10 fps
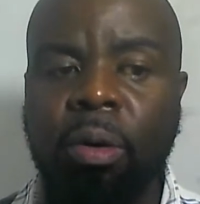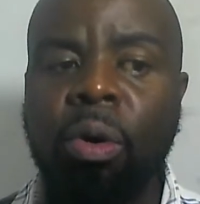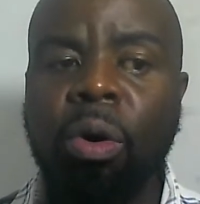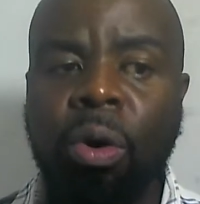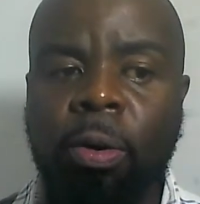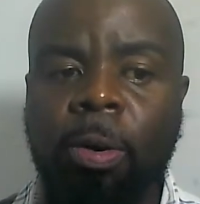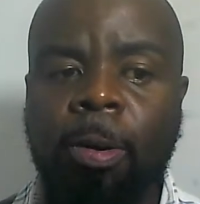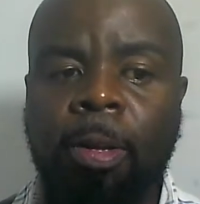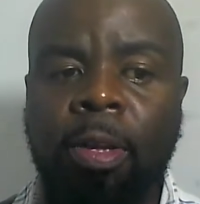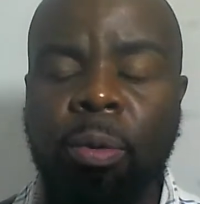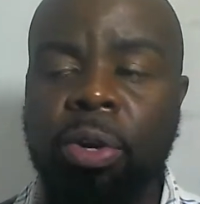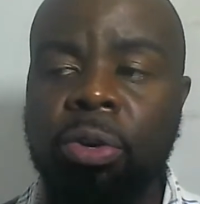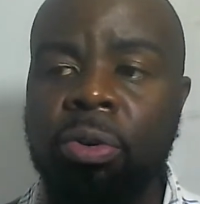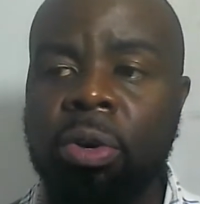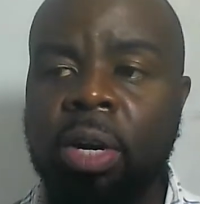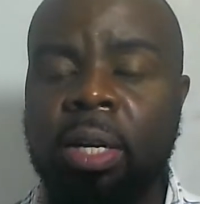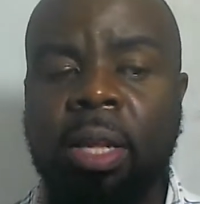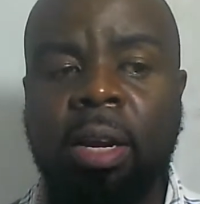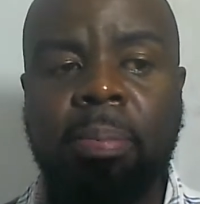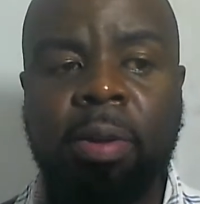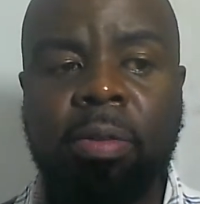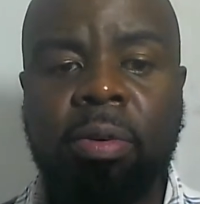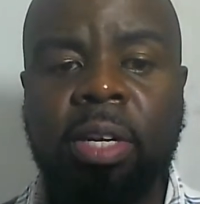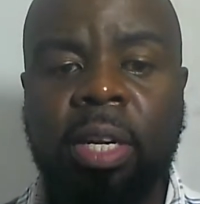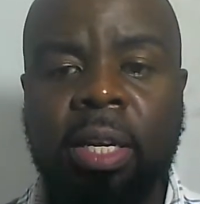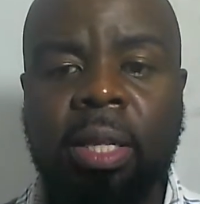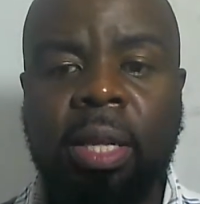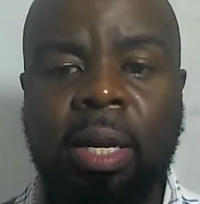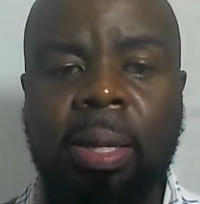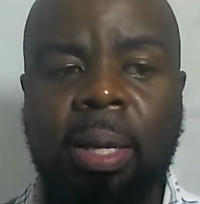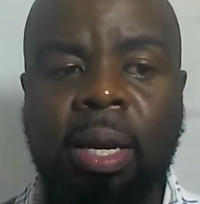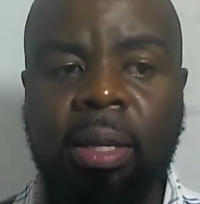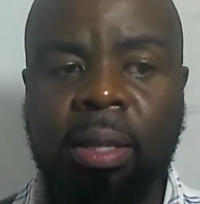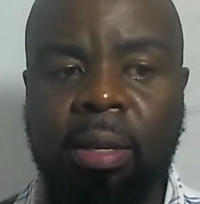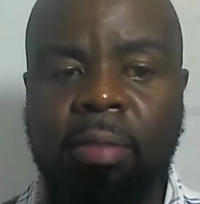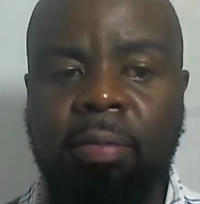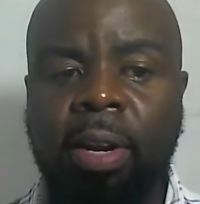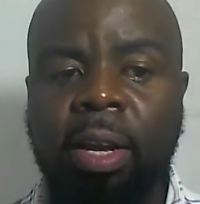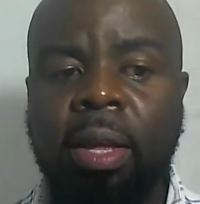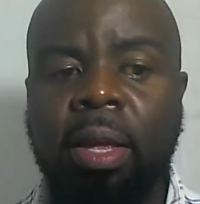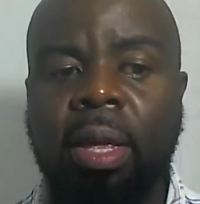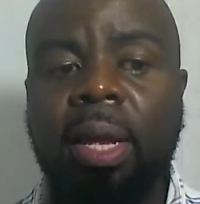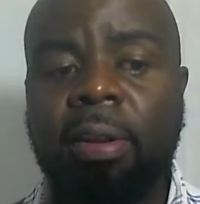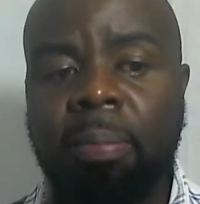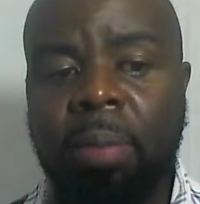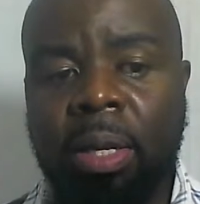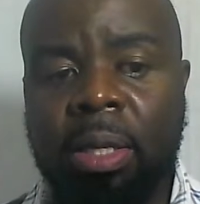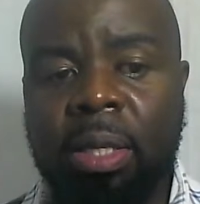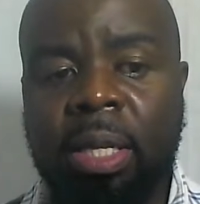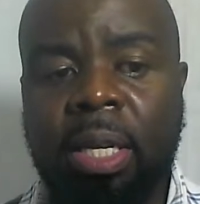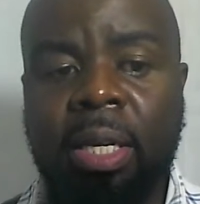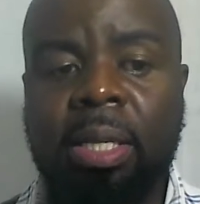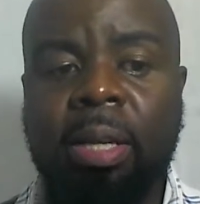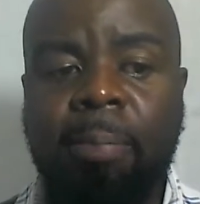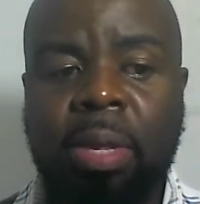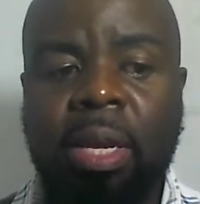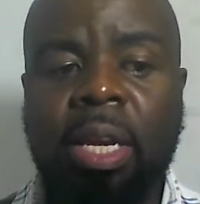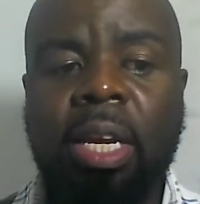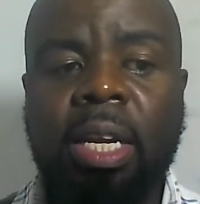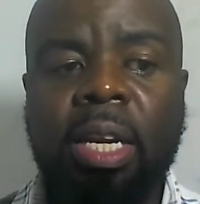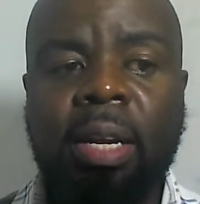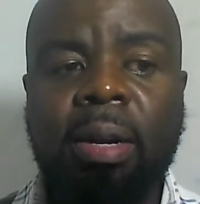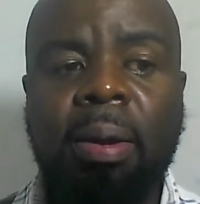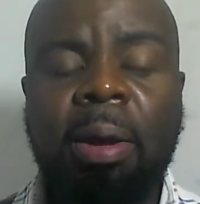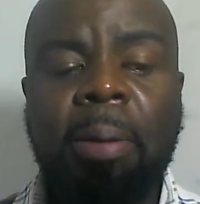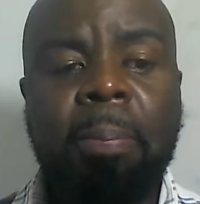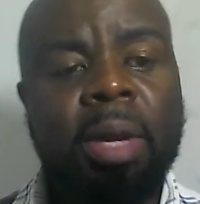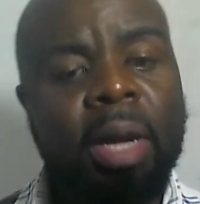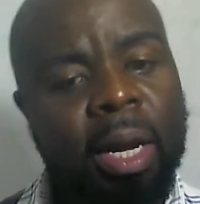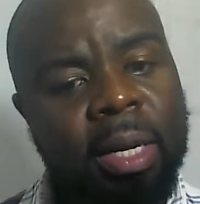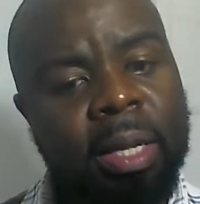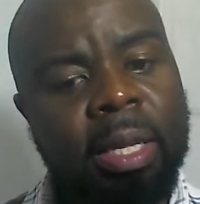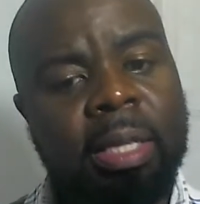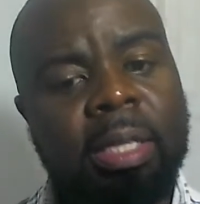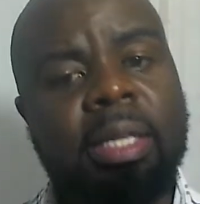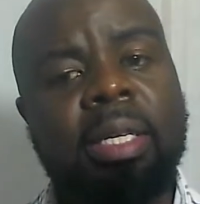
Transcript: Or when you look at that person taking that thing excessively, it means there is something hidden behind this.